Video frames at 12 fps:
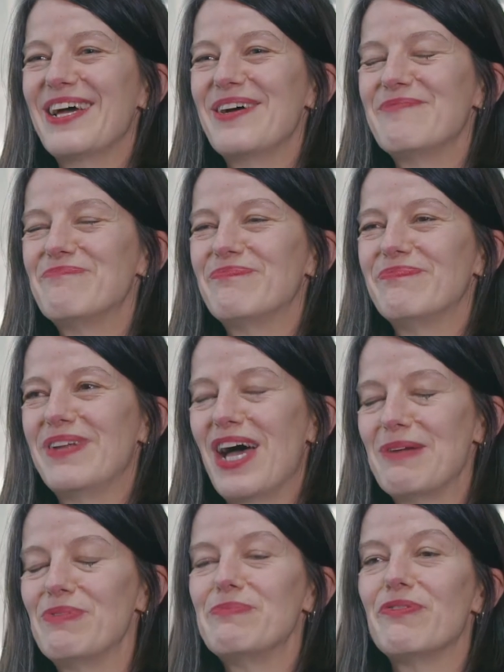a
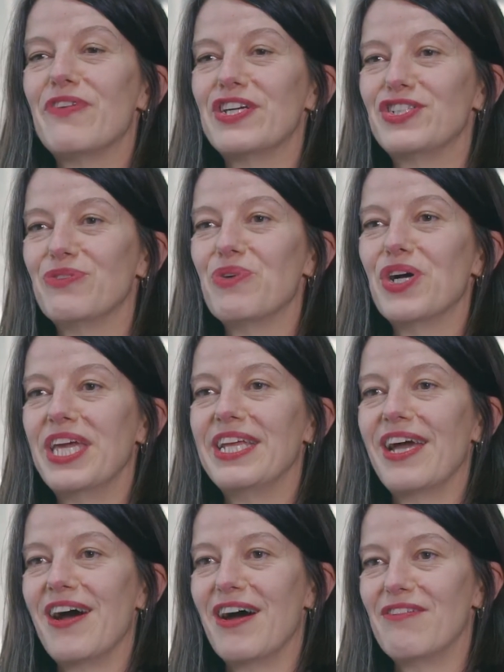library professional working
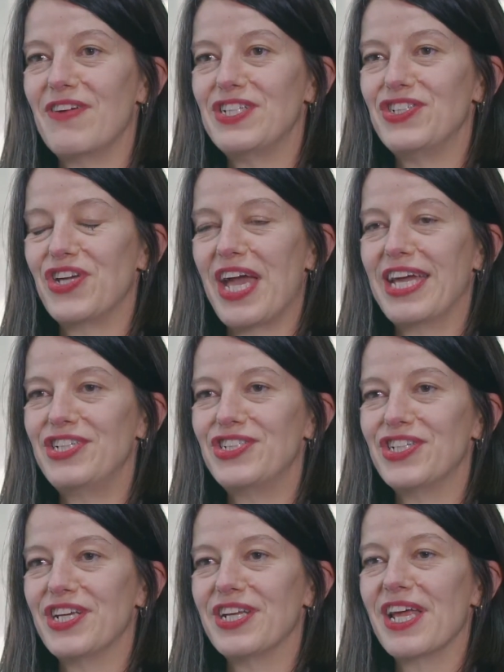in higher
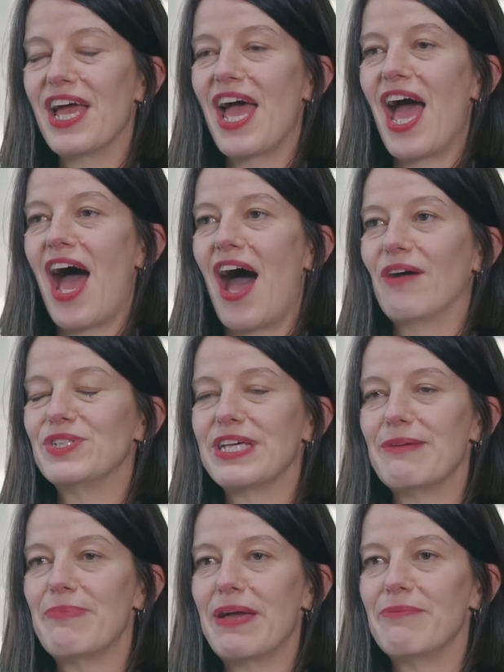education, I would
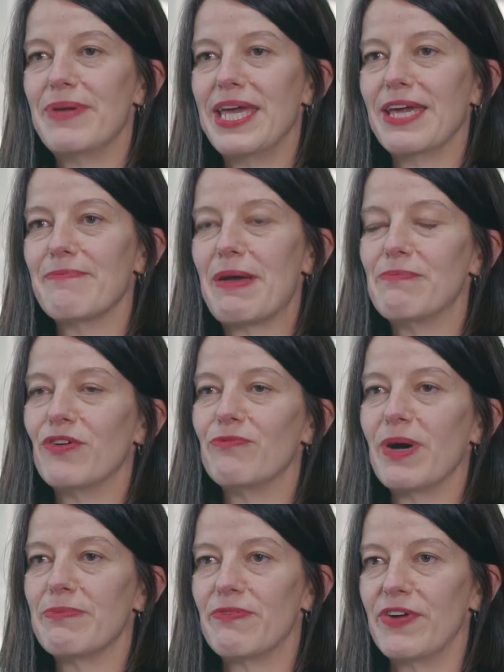say being a member of
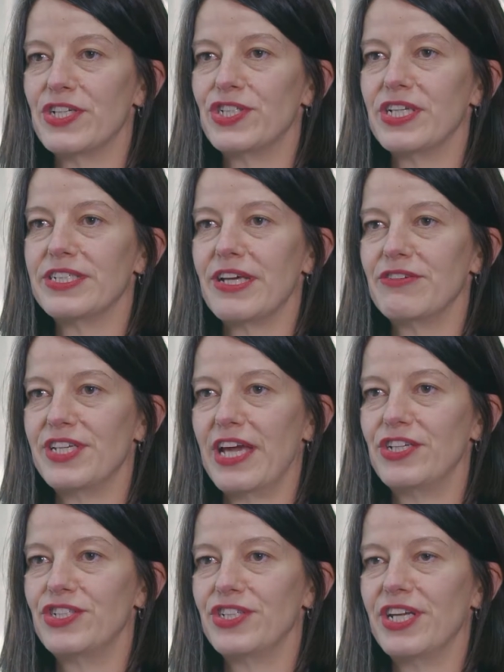my professional
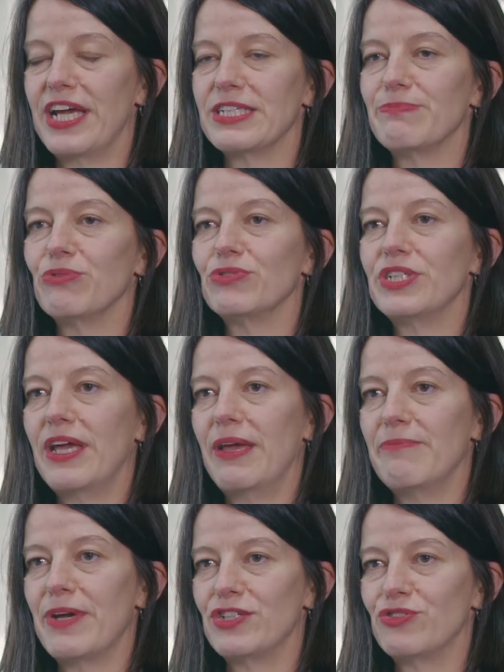association has brought
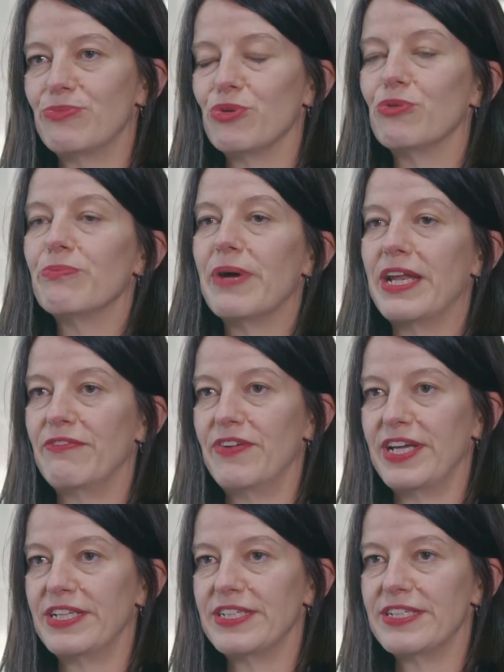immeasurable
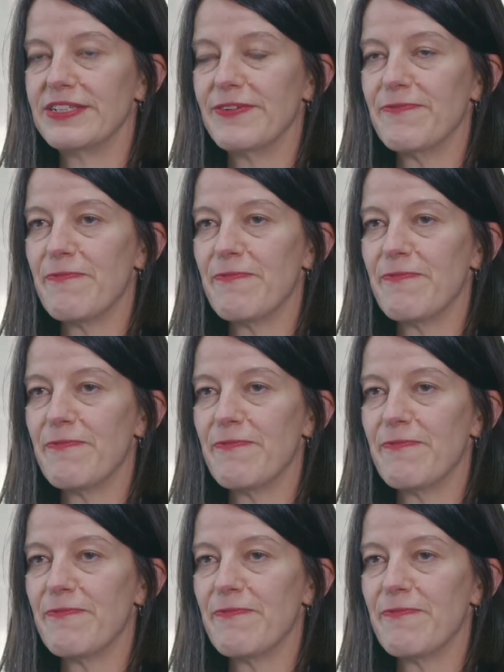benefits.